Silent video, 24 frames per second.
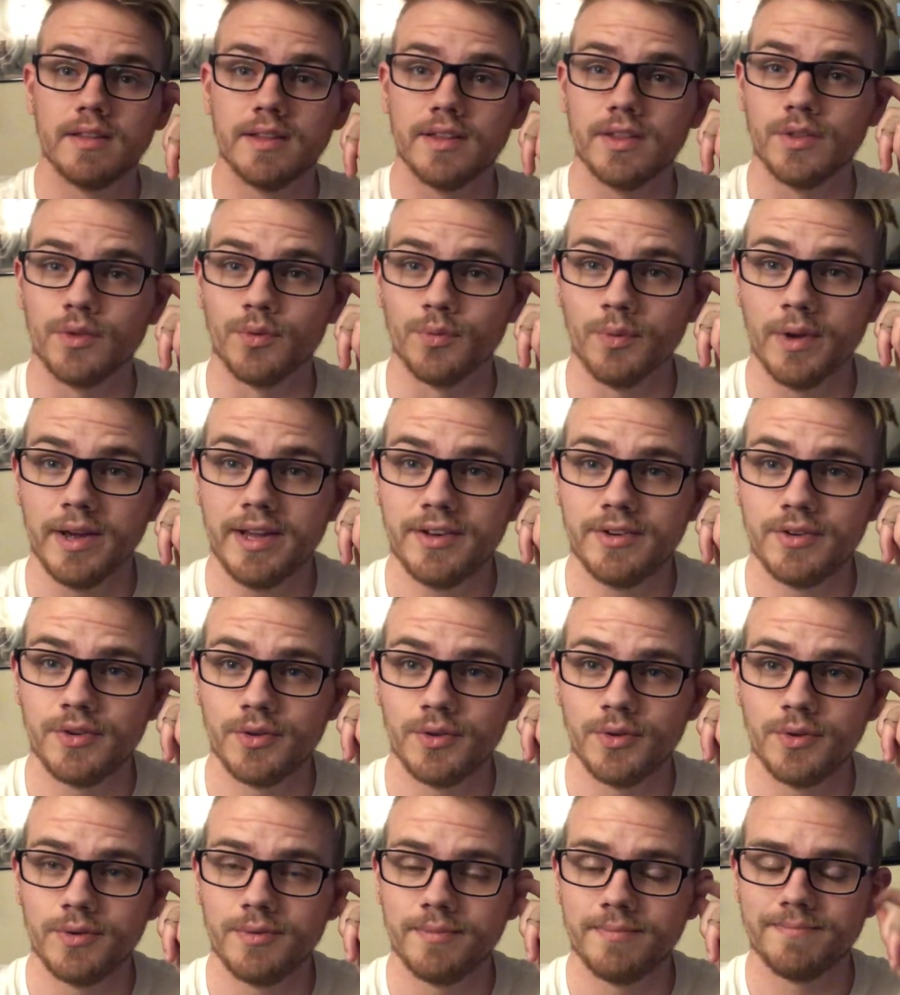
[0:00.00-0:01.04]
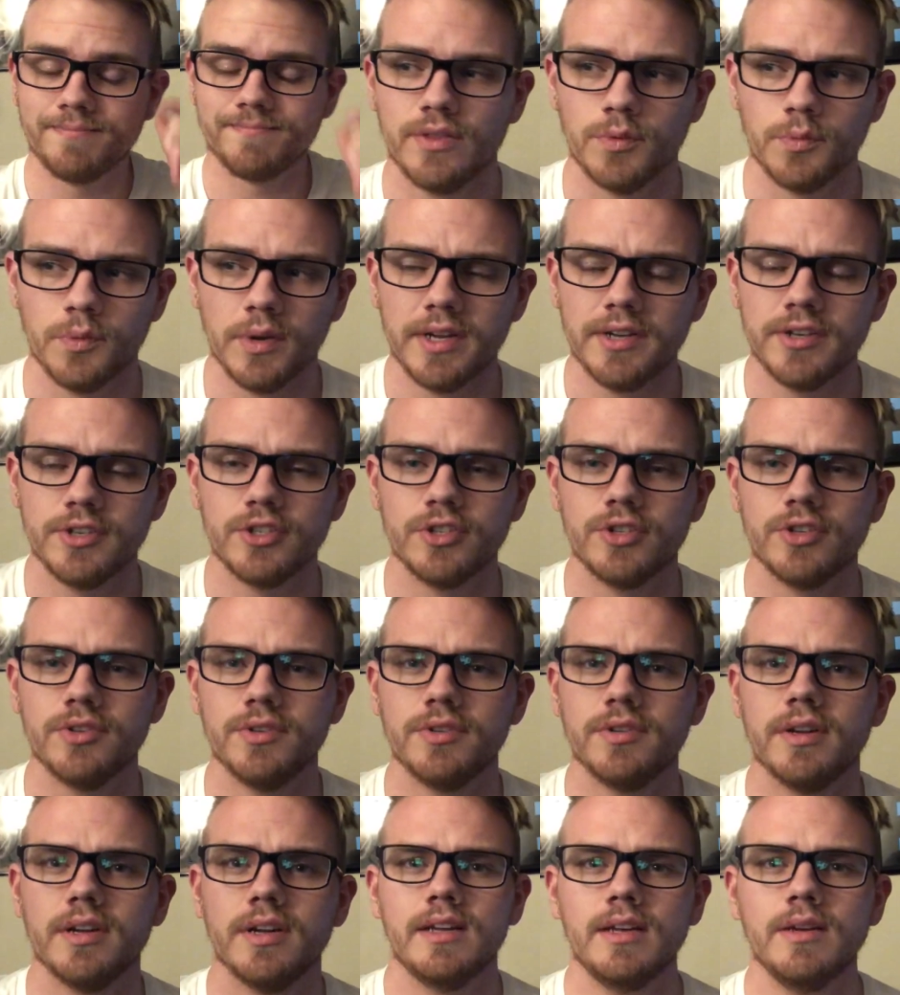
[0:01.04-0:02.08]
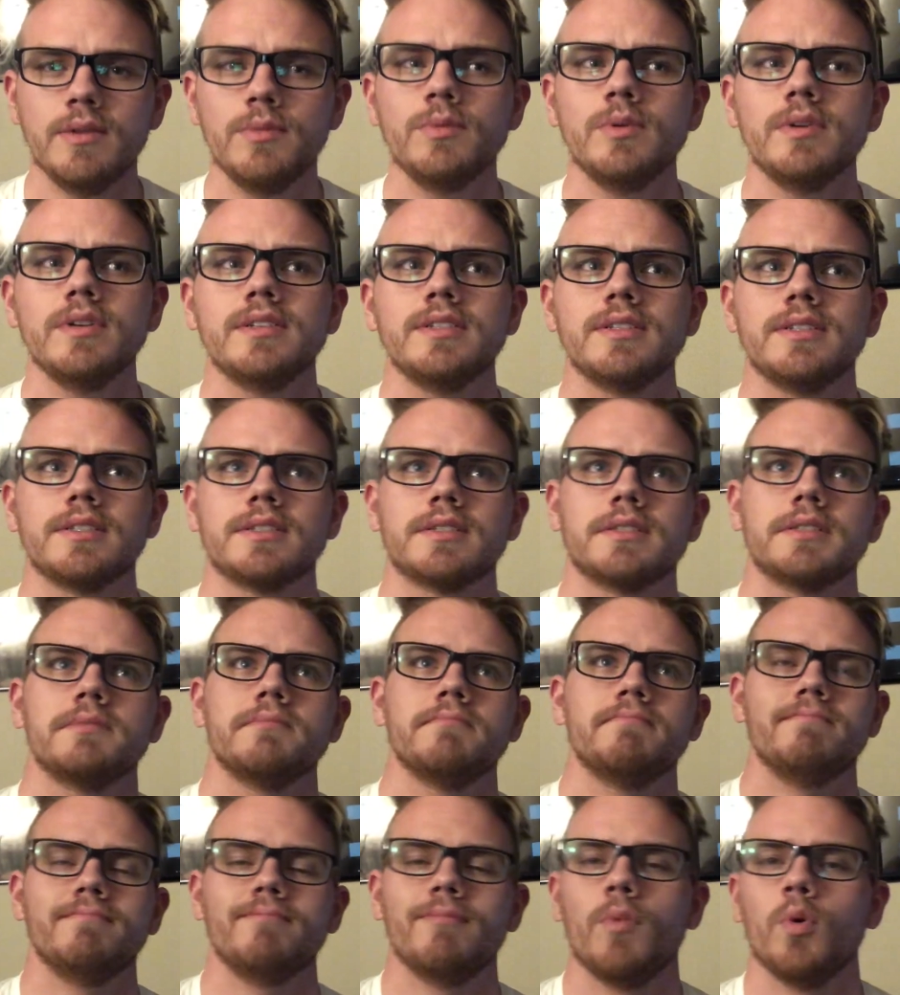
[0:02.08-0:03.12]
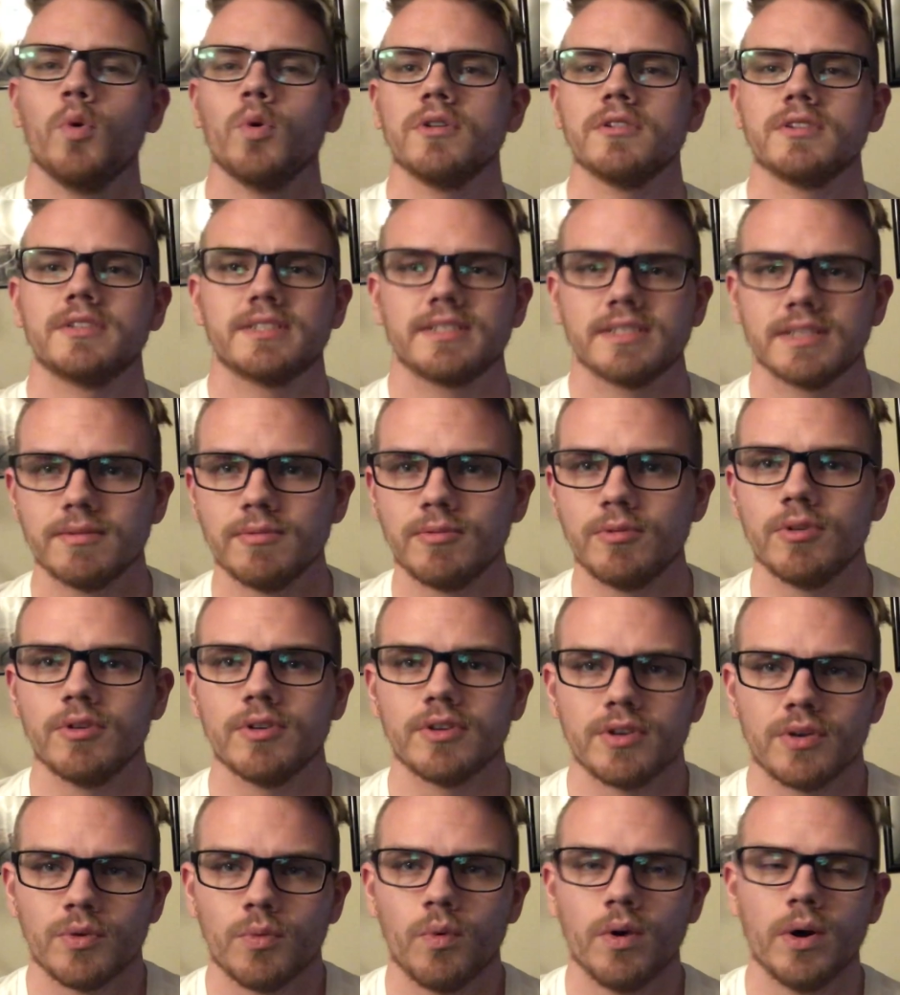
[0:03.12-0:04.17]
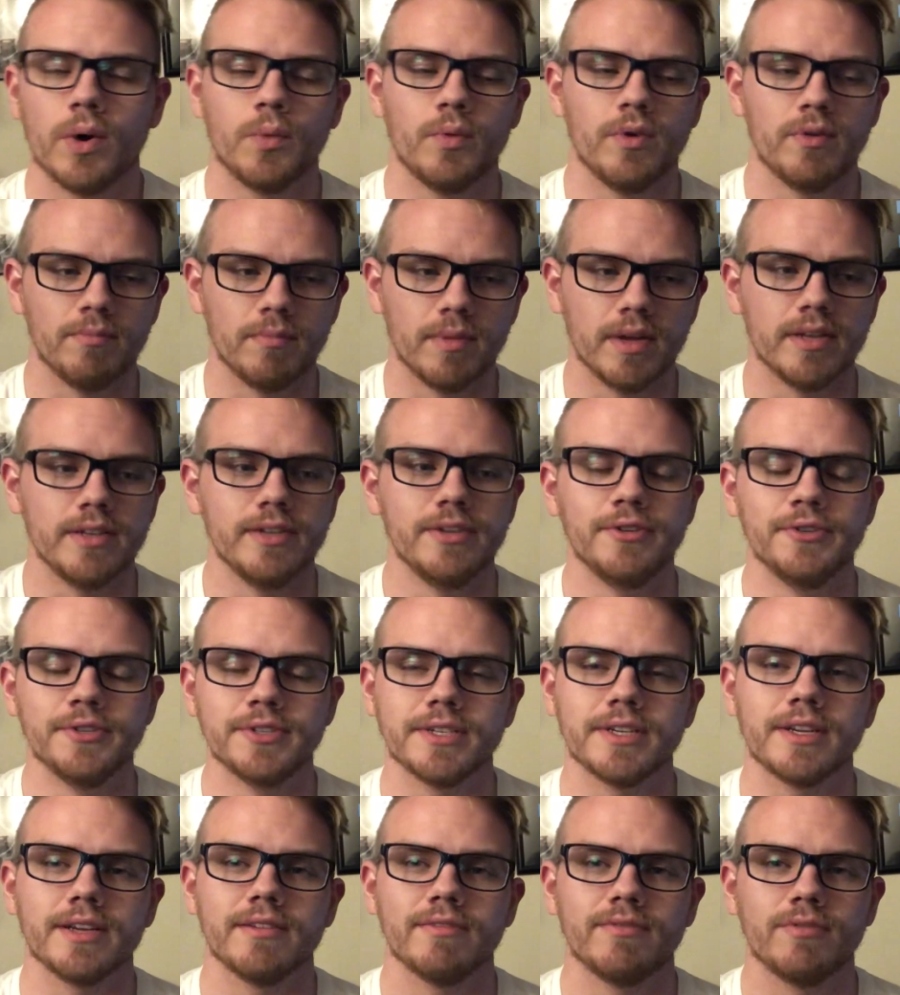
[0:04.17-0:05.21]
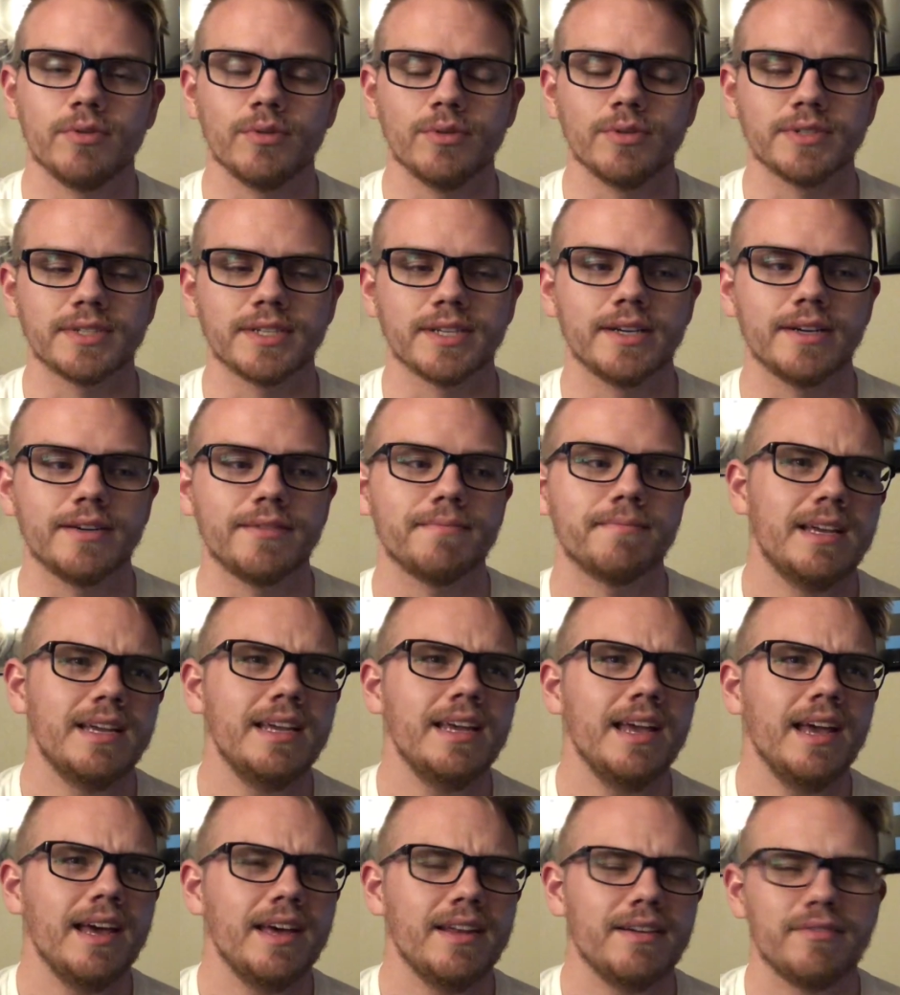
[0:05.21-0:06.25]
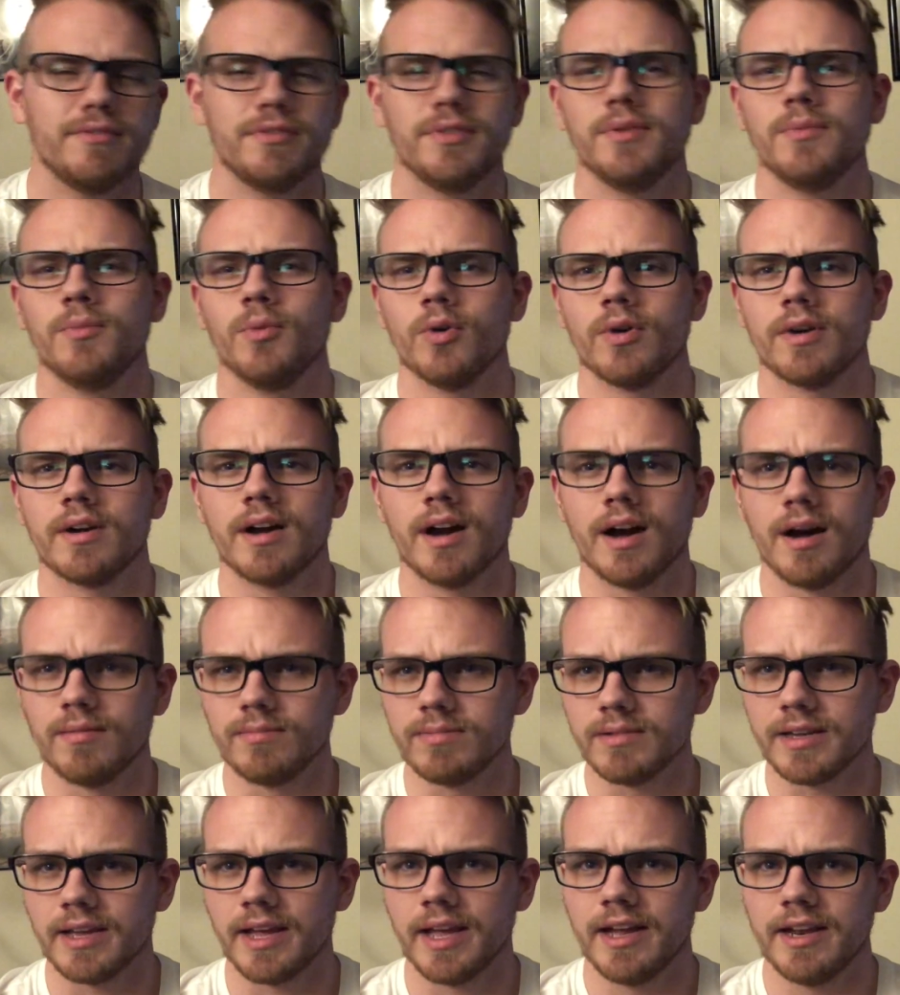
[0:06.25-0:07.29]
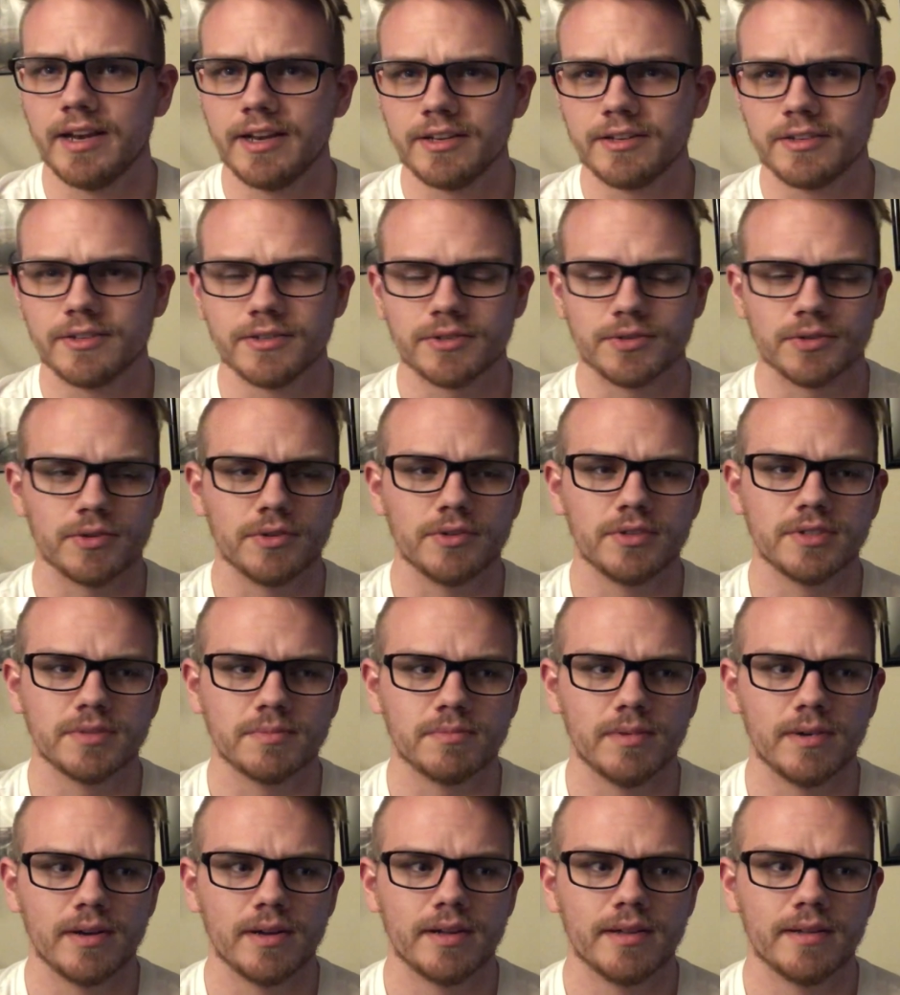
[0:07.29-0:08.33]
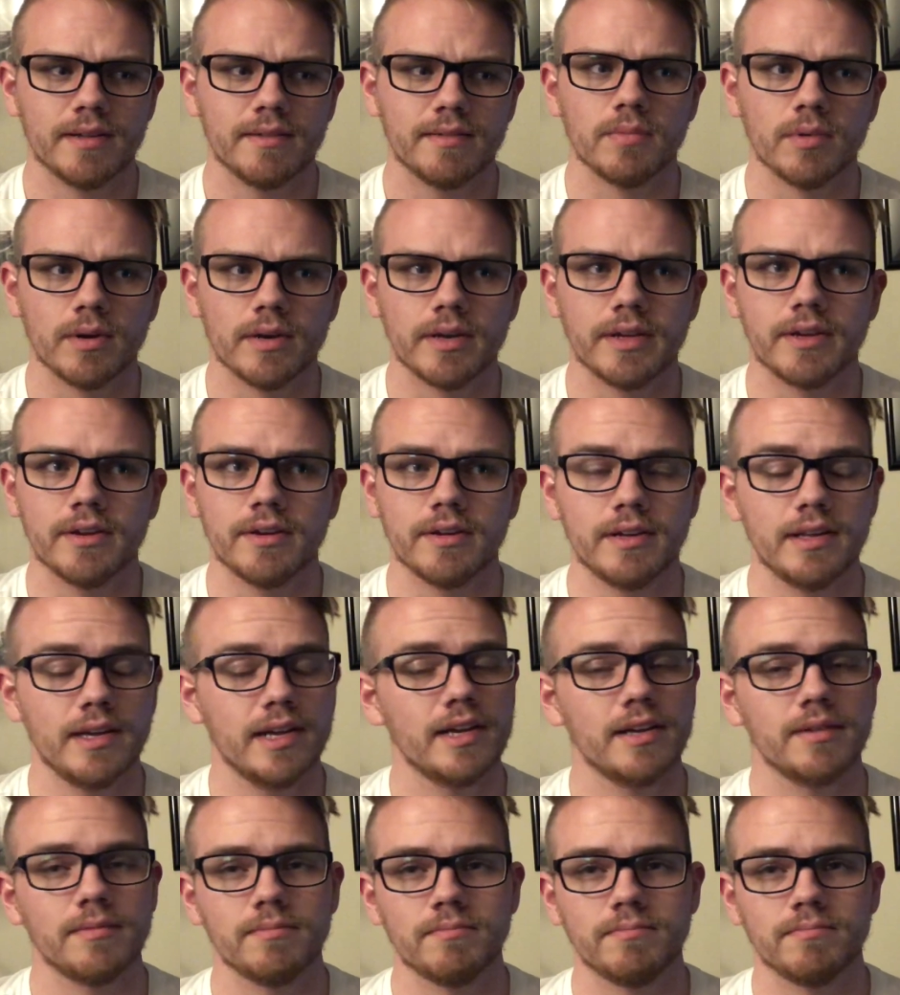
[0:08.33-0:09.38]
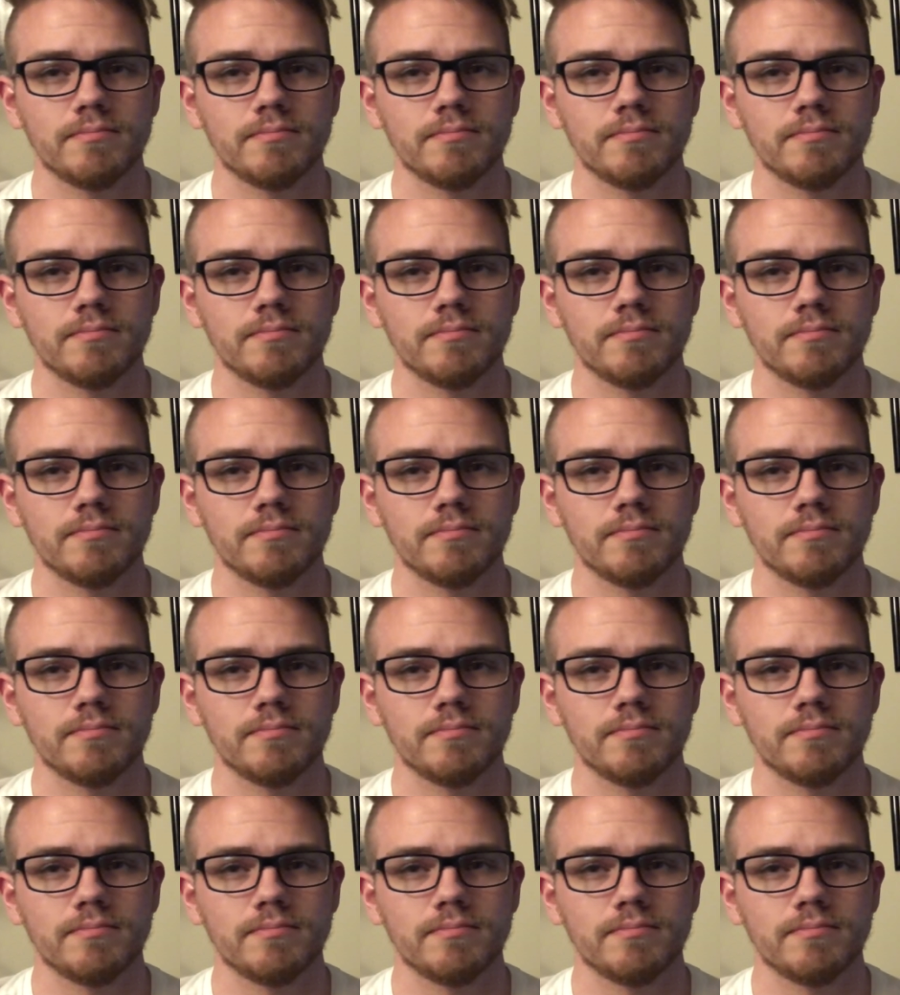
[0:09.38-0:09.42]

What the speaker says: Then the red dude, he was more similar to what we've been using at Full Sail. He had a few more complicated controls, but pretty good. He had a